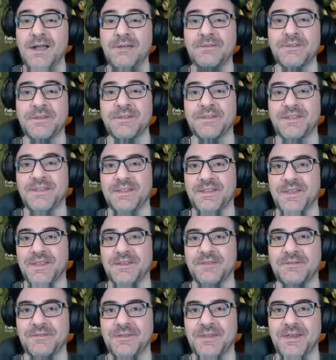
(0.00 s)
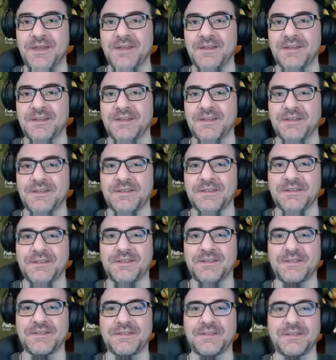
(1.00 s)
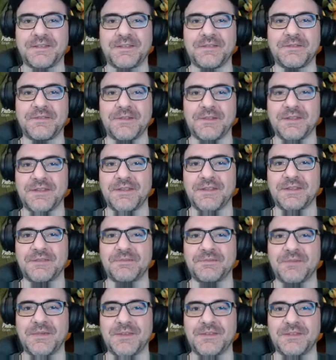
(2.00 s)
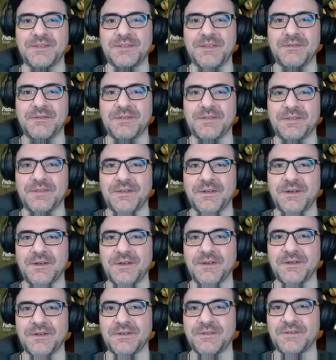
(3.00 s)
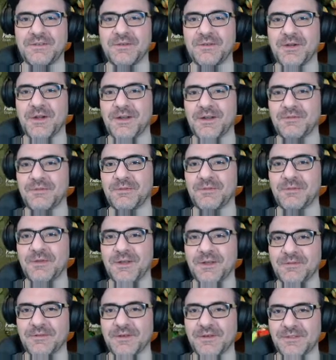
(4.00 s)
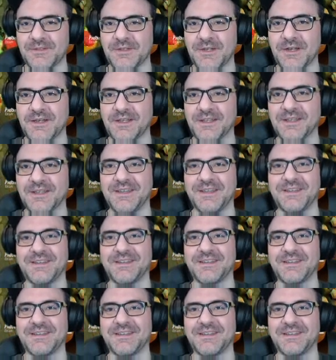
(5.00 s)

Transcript: I'm going to say thank you for that, because difficulty-based achievements that are too hard for me are frustrating.